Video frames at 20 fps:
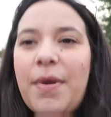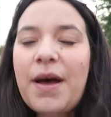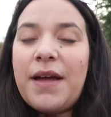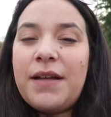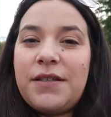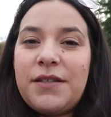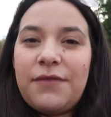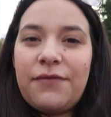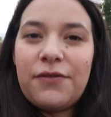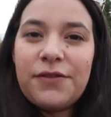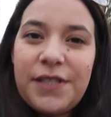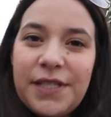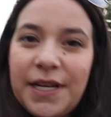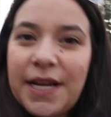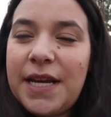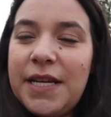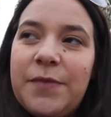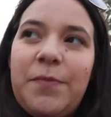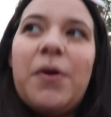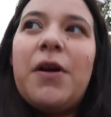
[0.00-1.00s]
but for
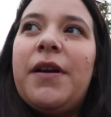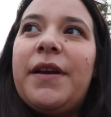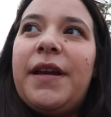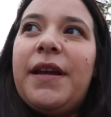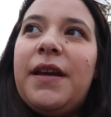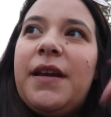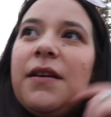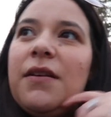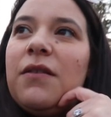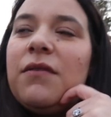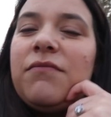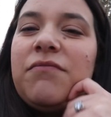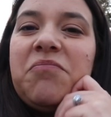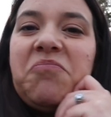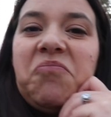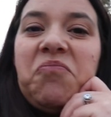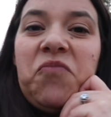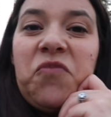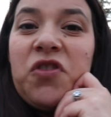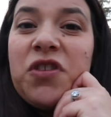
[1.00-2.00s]
today's market,
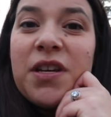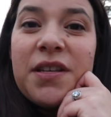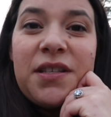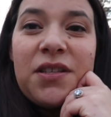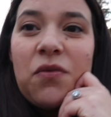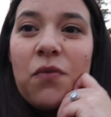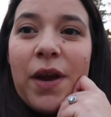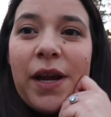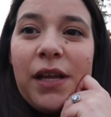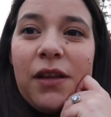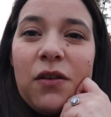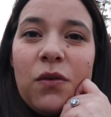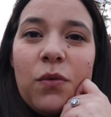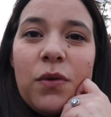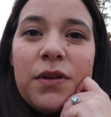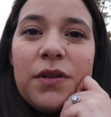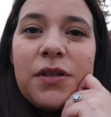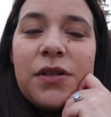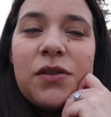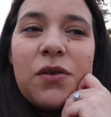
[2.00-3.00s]
just the regular
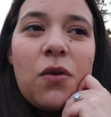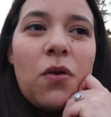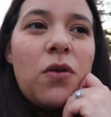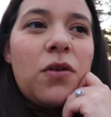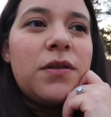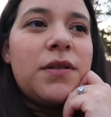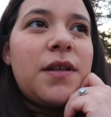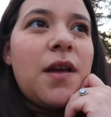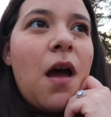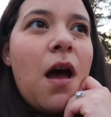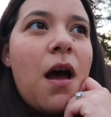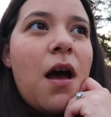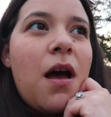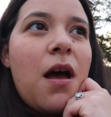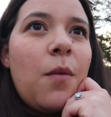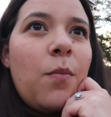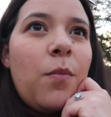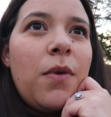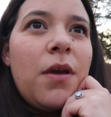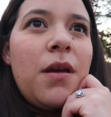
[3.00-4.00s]
ones sold.
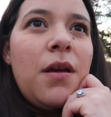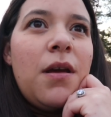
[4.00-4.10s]
Um,